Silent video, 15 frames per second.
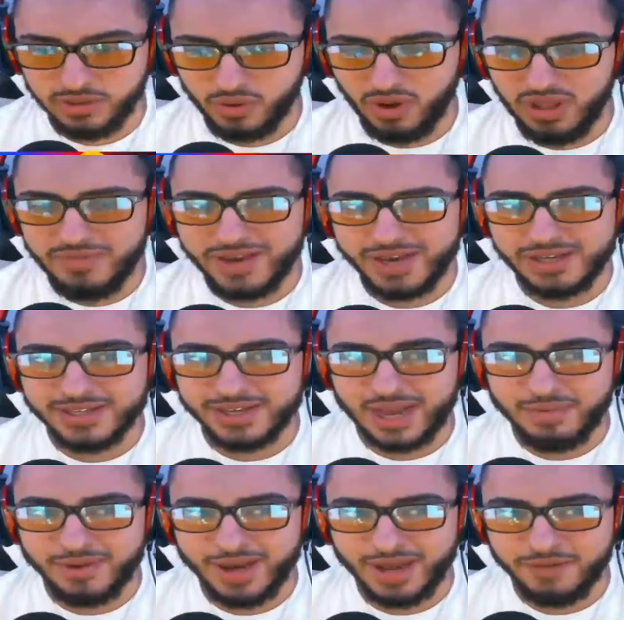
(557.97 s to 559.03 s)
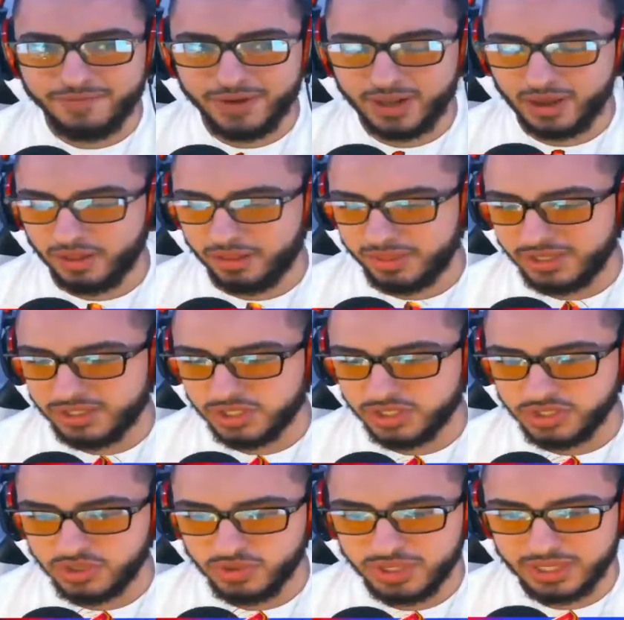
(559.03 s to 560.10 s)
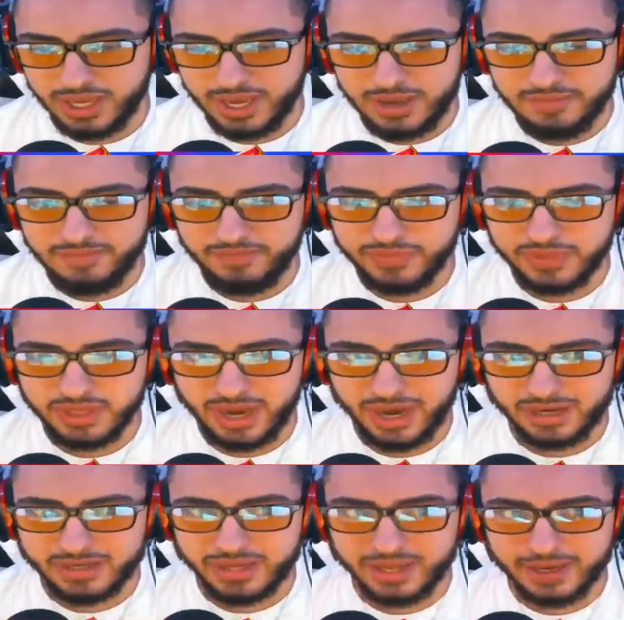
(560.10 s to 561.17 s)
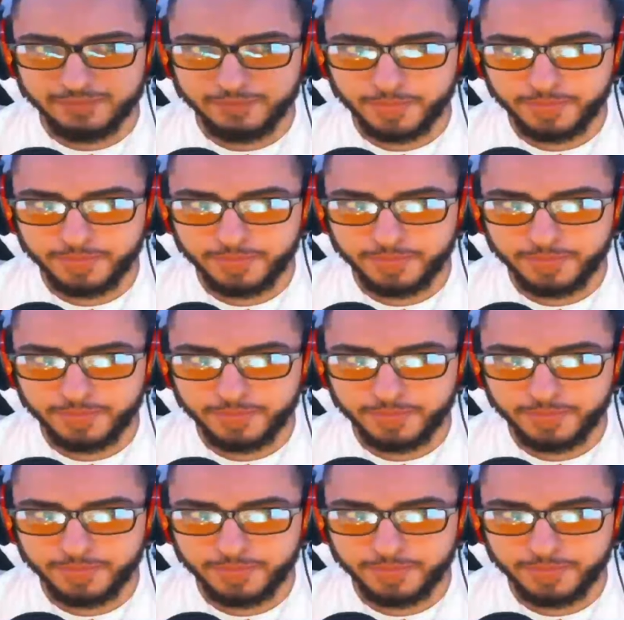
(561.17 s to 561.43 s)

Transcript: only because like I've been kind of finding other things to do in the game, kind of like